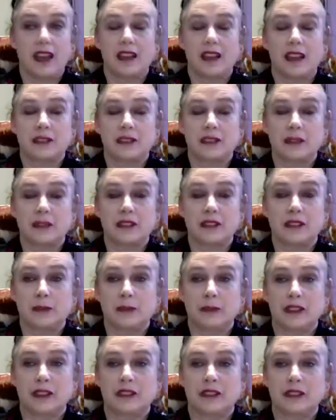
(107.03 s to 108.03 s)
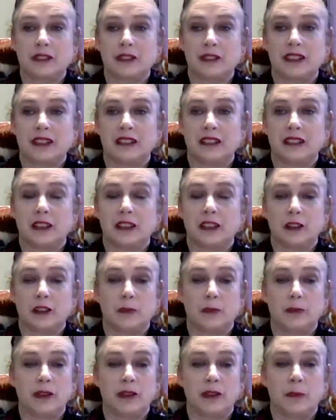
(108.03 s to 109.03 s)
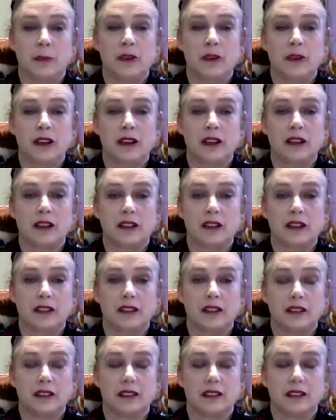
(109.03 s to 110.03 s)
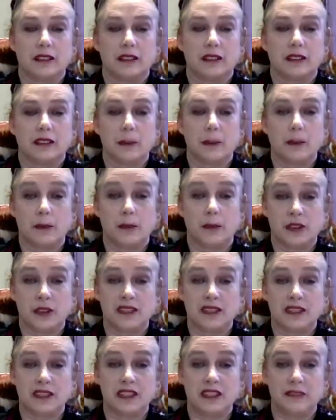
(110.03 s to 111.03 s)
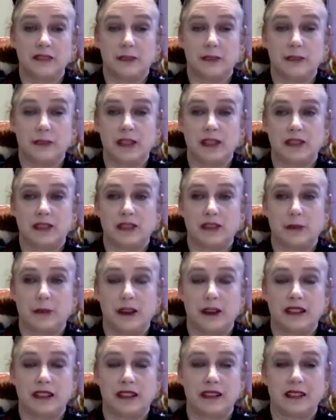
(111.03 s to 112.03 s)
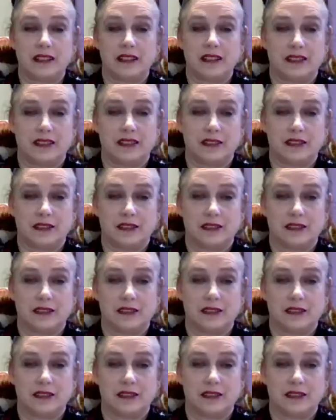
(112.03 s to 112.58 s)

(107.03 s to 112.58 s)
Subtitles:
That's always a good way to do it. It could be a book. A book is an information product.